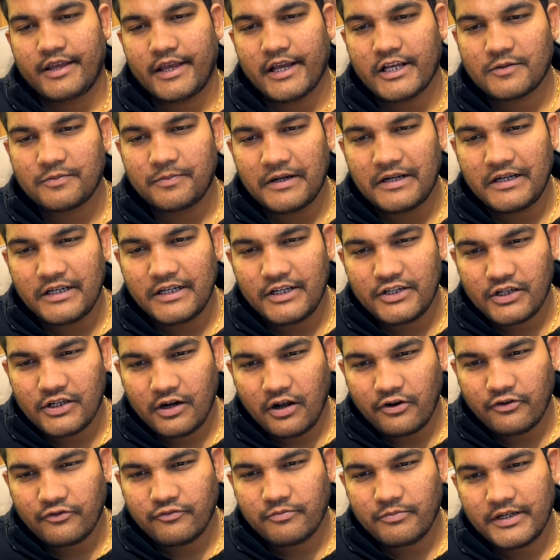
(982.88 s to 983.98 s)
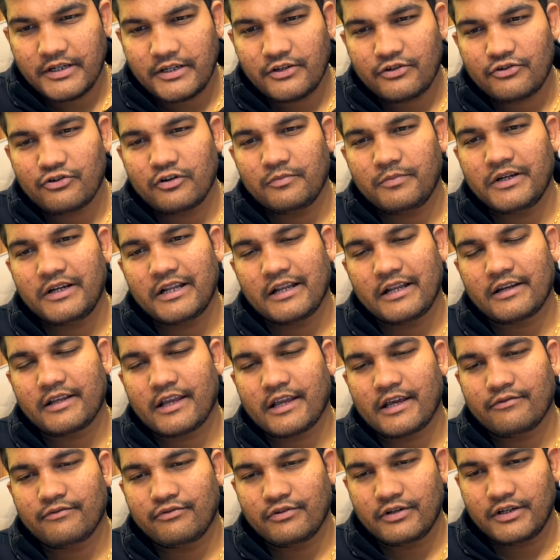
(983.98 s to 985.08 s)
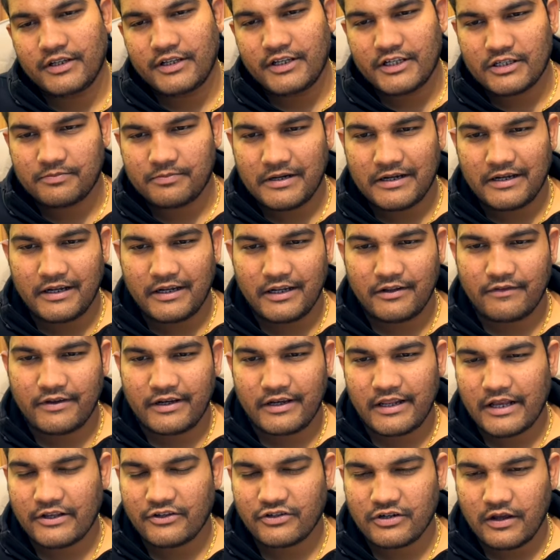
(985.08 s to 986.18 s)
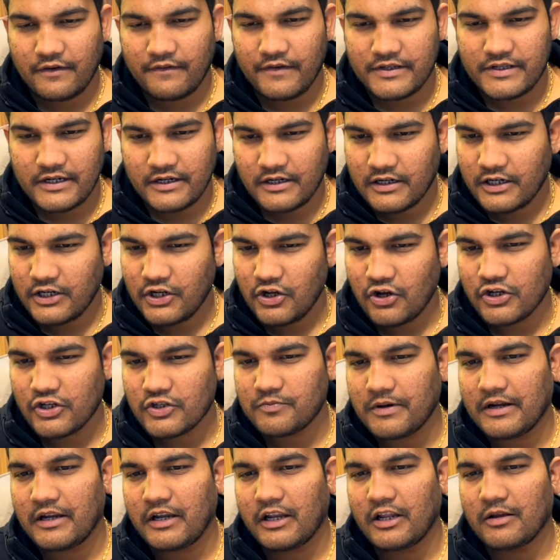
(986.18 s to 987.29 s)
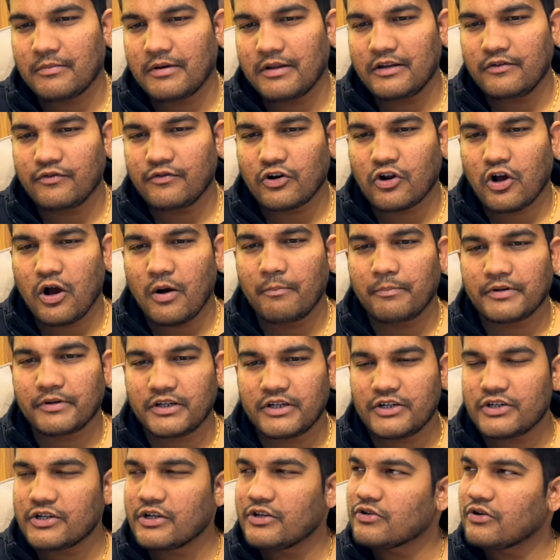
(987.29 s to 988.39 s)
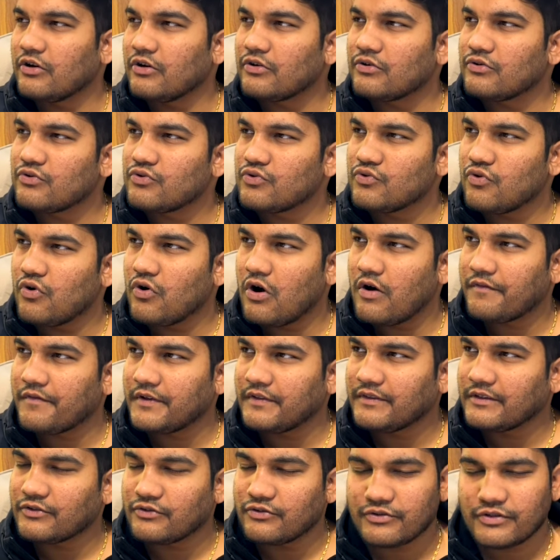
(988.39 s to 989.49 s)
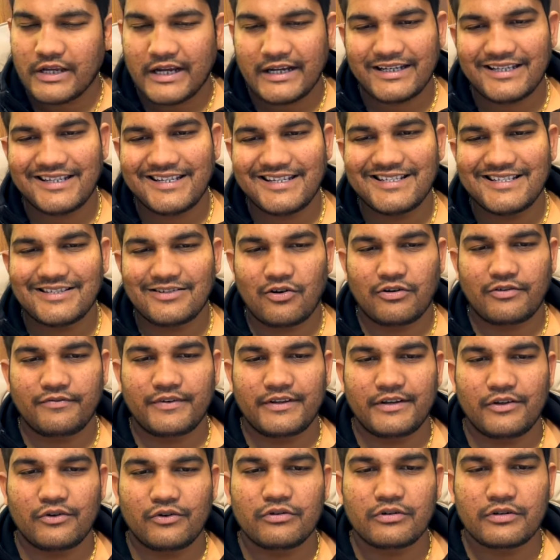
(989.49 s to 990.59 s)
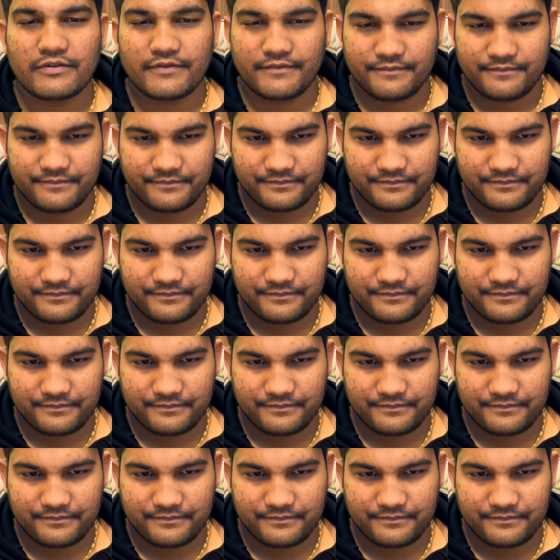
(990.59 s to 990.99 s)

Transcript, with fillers: expenditure of money should be done carefully spending very extravagantly or spending money for competitions or to show off in the society is not very good